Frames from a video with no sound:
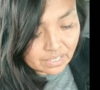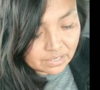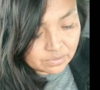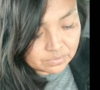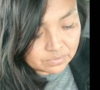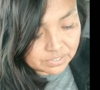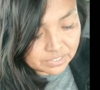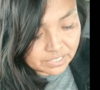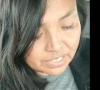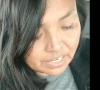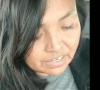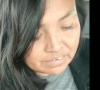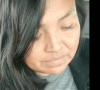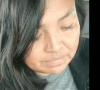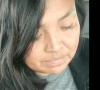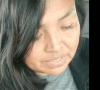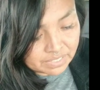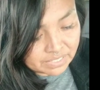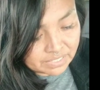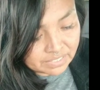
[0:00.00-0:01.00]
It would have
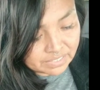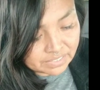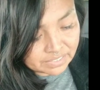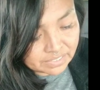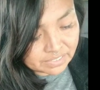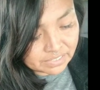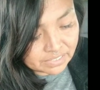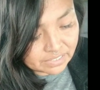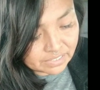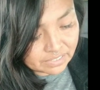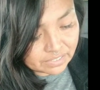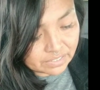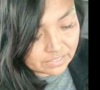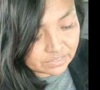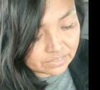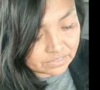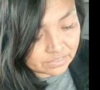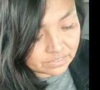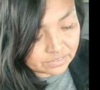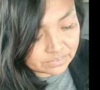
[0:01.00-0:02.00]
made
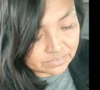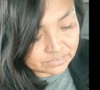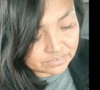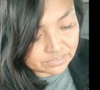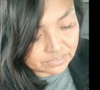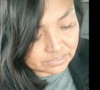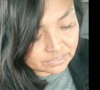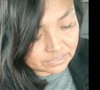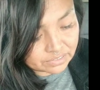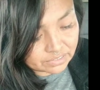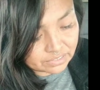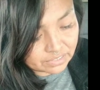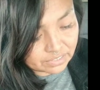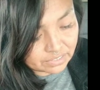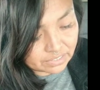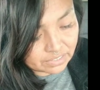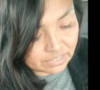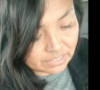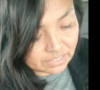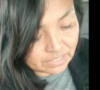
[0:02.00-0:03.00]
those
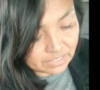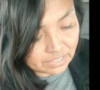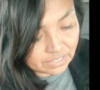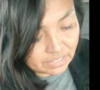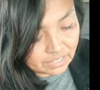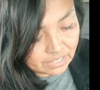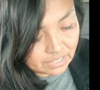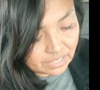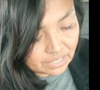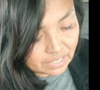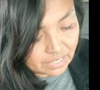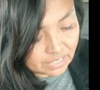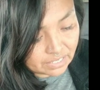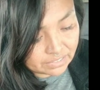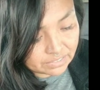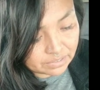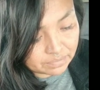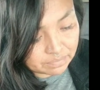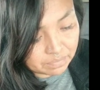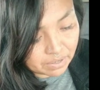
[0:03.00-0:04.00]

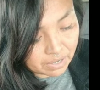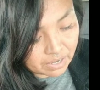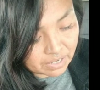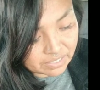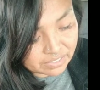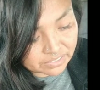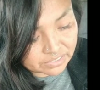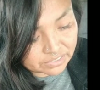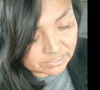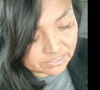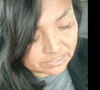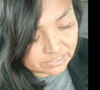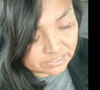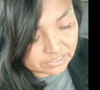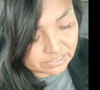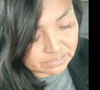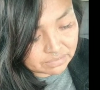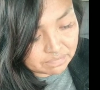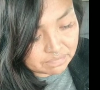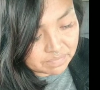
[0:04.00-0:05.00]

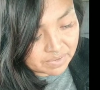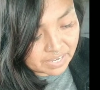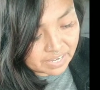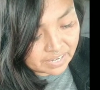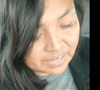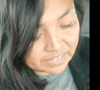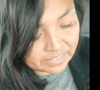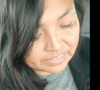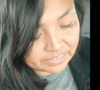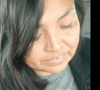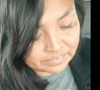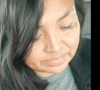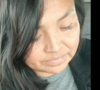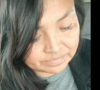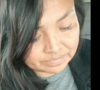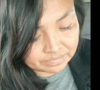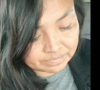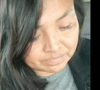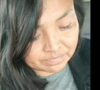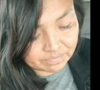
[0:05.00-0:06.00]
anthropologists mad.
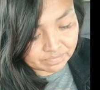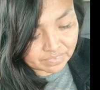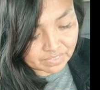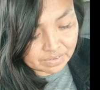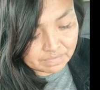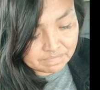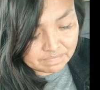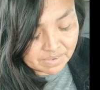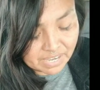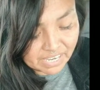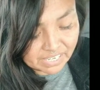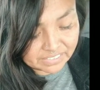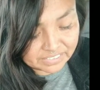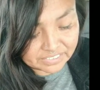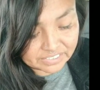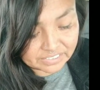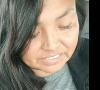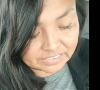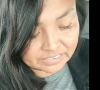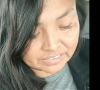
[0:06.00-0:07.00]

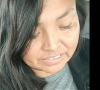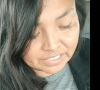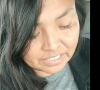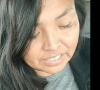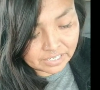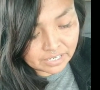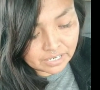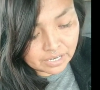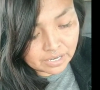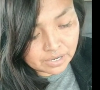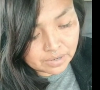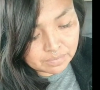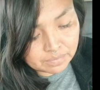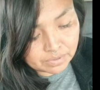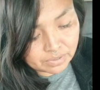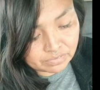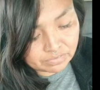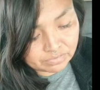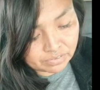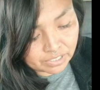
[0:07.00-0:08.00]
Imagine
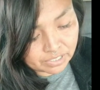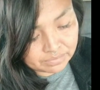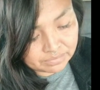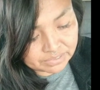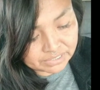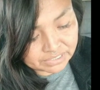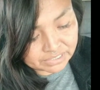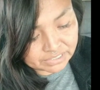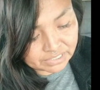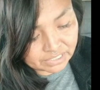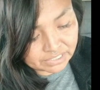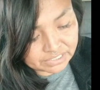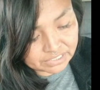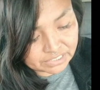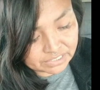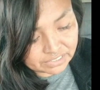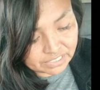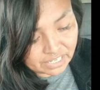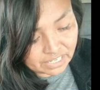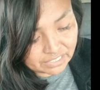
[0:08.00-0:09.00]
performing
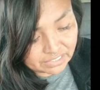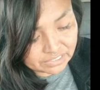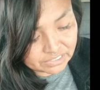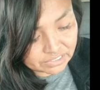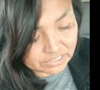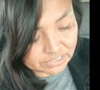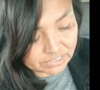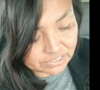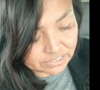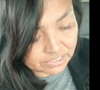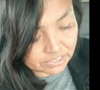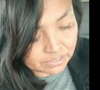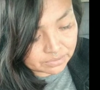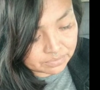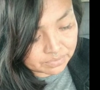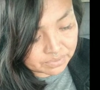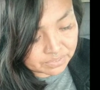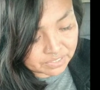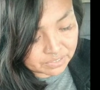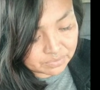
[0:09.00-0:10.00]
such an ancient
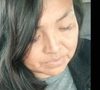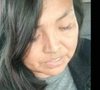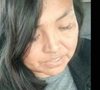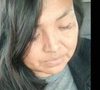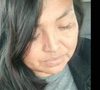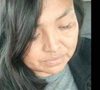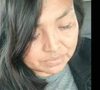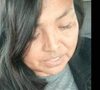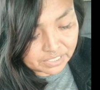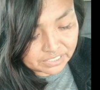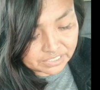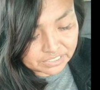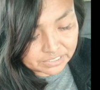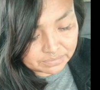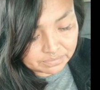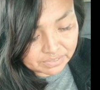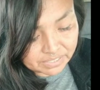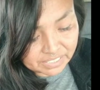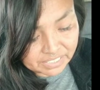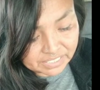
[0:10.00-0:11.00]
ceremony with a
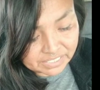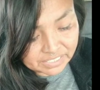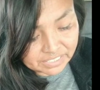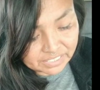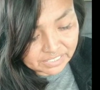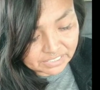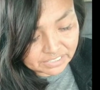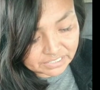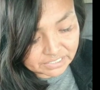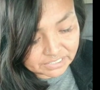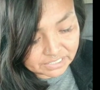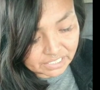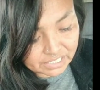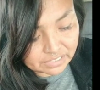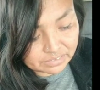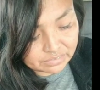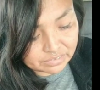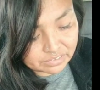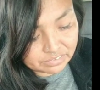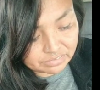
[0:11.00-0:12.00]
razor blade instead
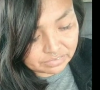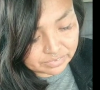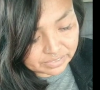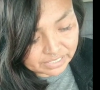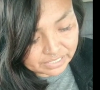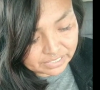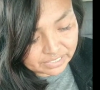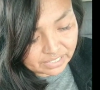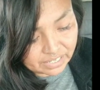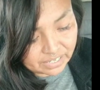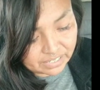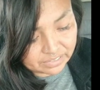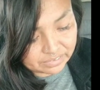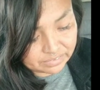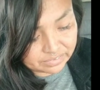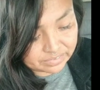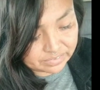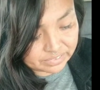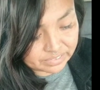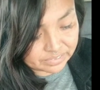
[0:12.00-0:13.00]
of a flint
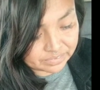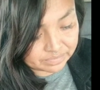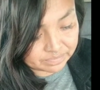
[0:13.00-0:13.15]
knife.